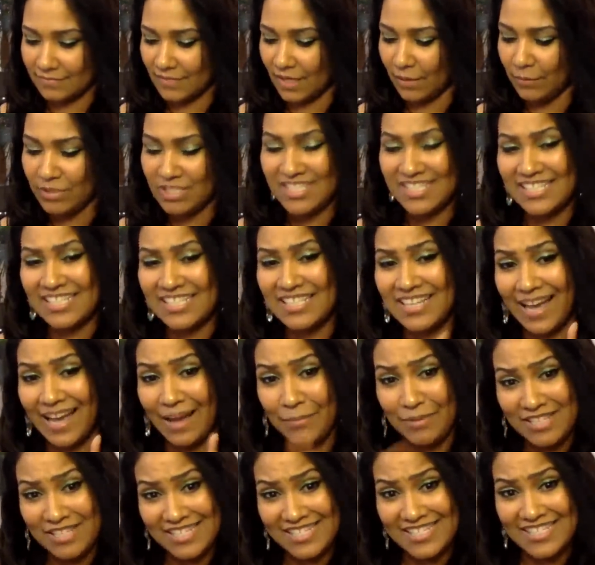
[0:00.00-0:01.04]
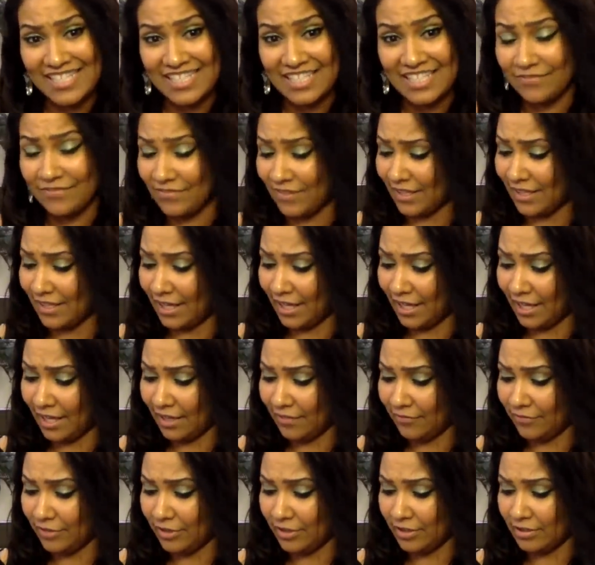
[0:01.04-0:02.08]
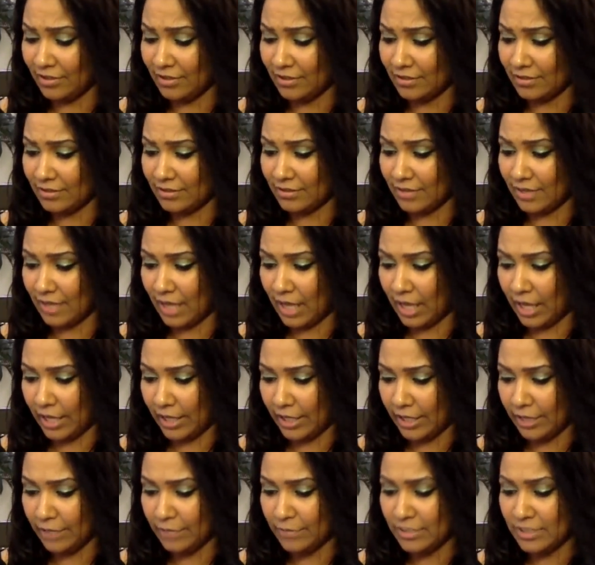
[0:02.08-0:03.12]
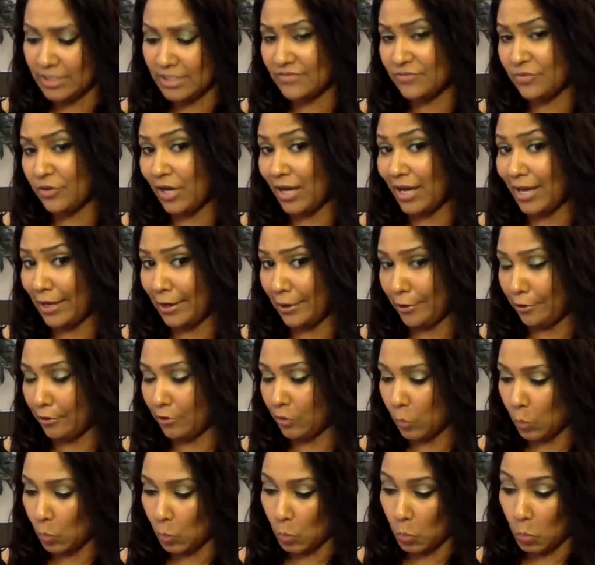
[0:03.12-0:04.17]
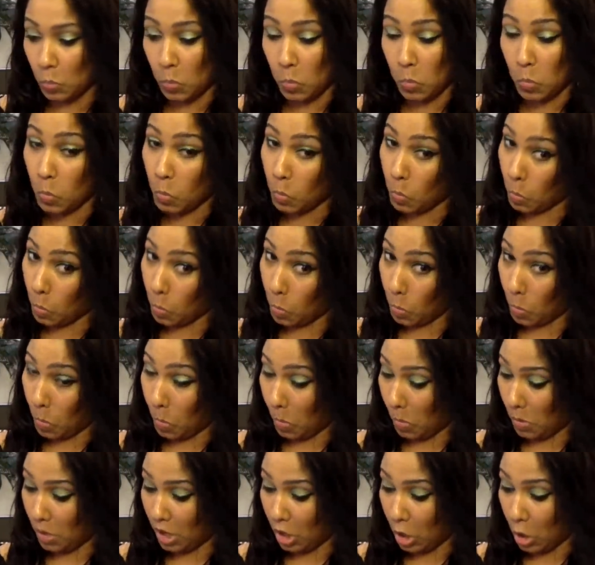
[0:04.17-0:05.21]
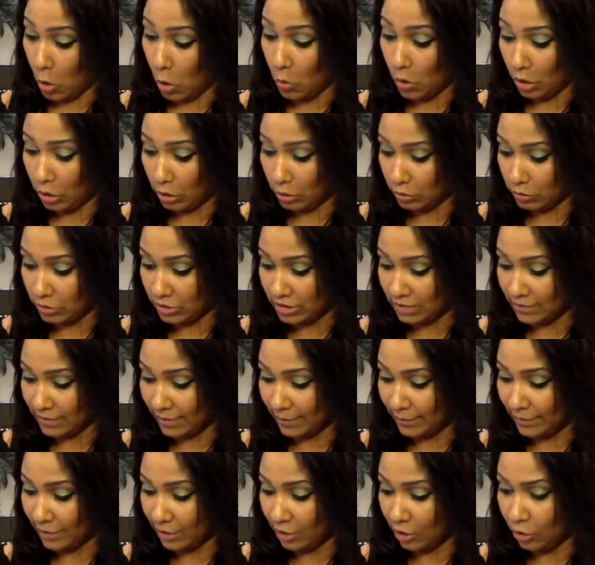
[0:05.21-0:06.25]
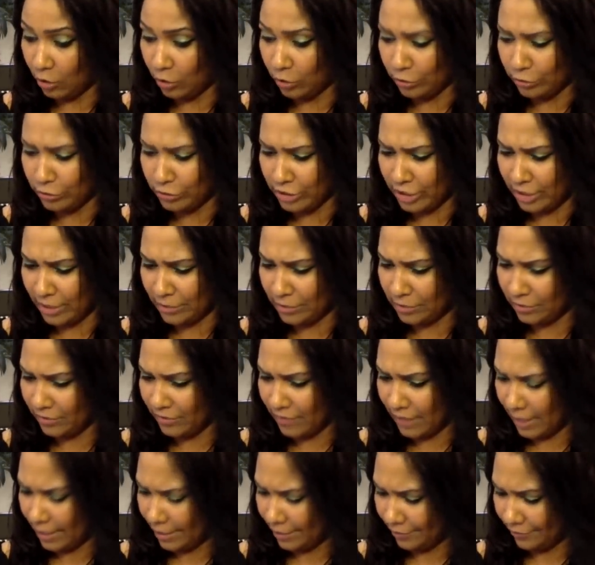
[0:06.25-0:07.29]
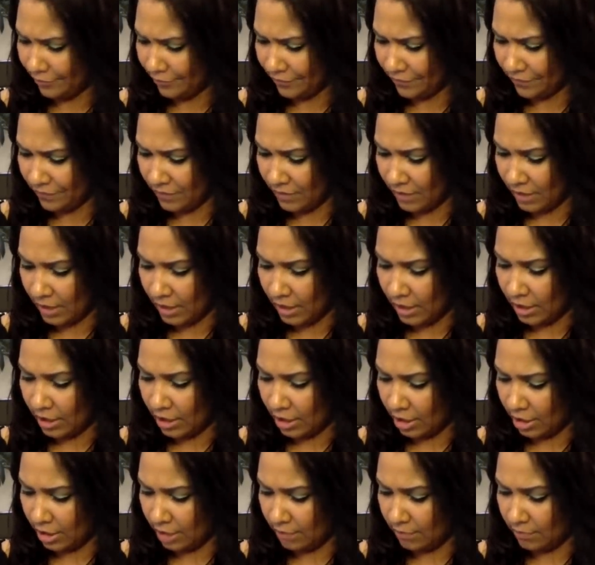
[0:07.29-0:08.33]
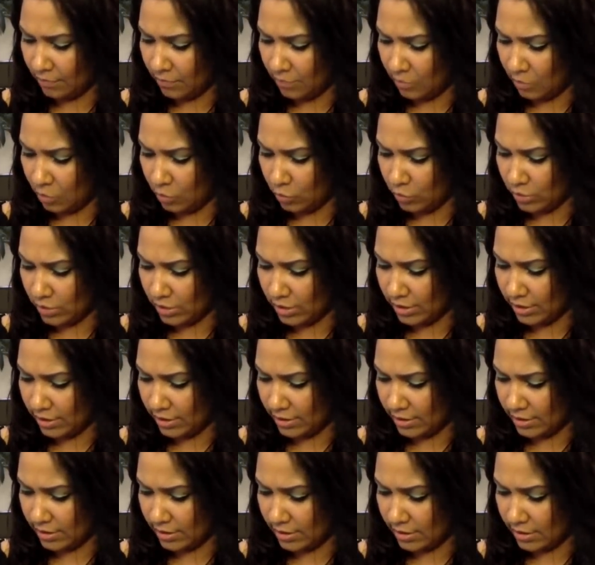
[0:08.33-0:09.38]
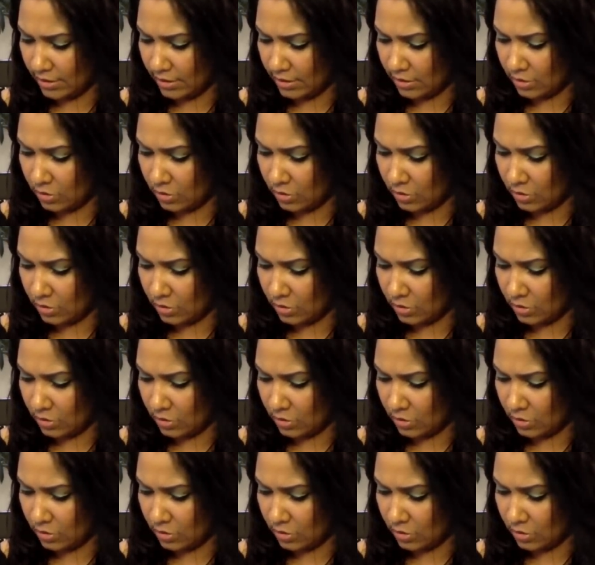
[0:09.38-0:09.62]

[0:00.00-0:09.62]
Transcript: gonna see. I'm gonna see if they have hypnotists for hire hold on, this might be a whole new chapter in life. Hypnotist